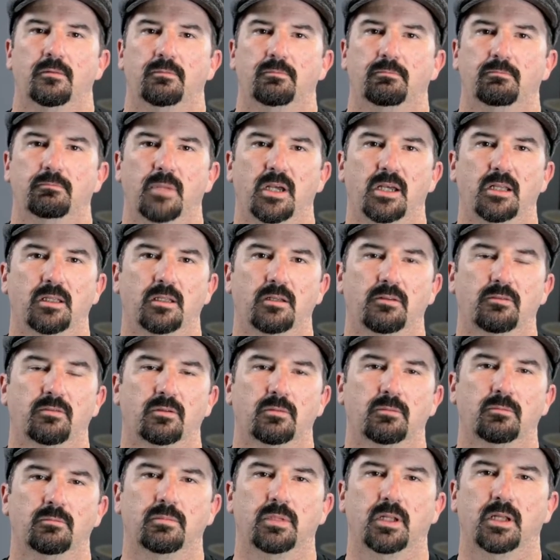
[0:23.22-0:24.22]
mainly
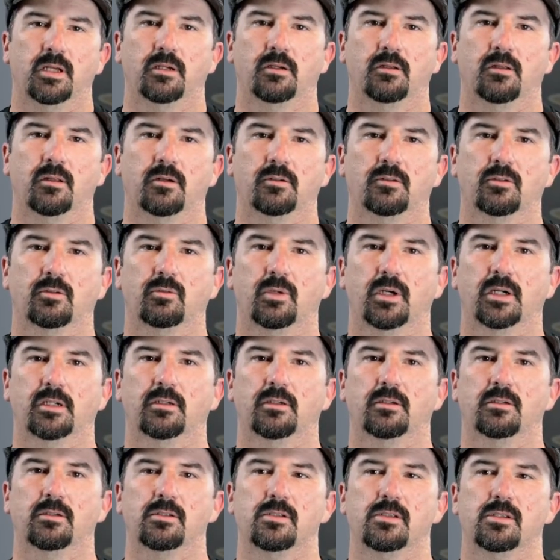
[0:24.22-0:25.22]
from playing along the
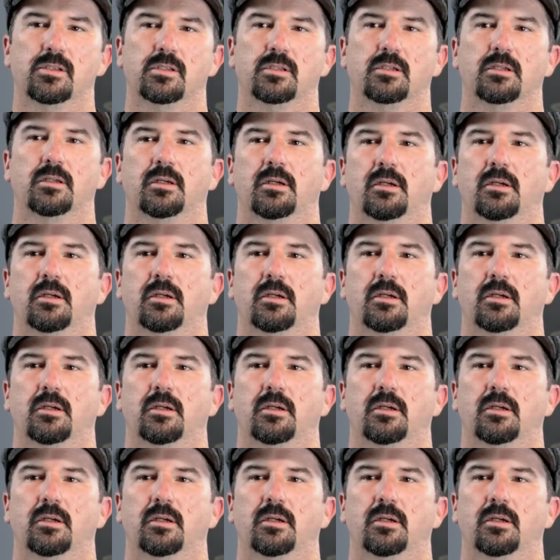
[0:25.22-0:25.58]
records.